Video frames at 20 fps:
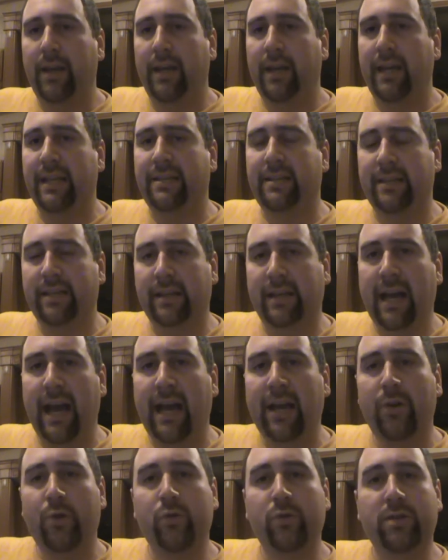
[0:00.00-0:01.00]
It's the
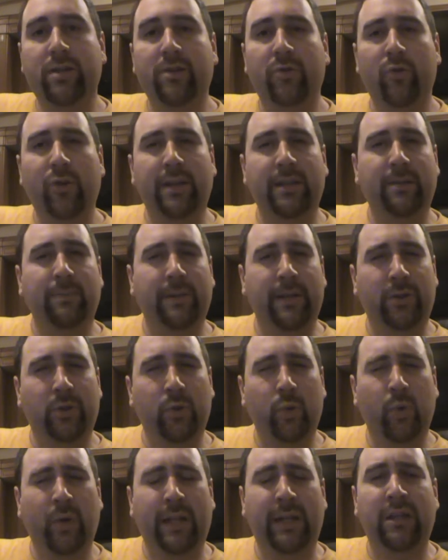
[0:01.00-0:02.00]
guy who's going to be
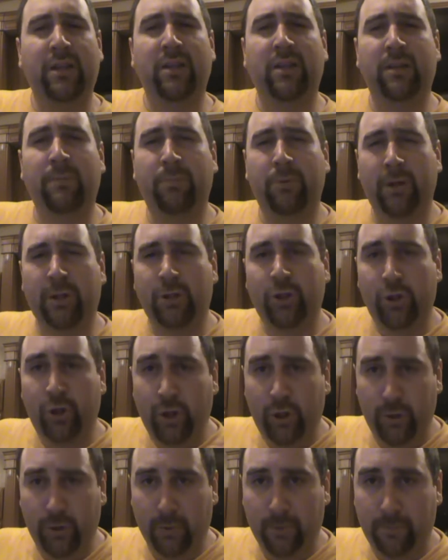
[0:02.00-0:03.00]
doing the book
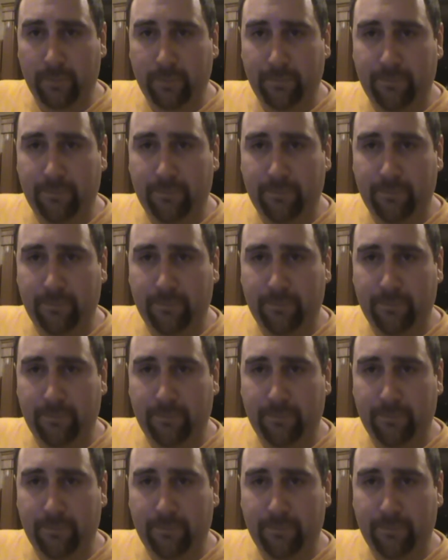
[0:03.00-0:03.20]
Chew.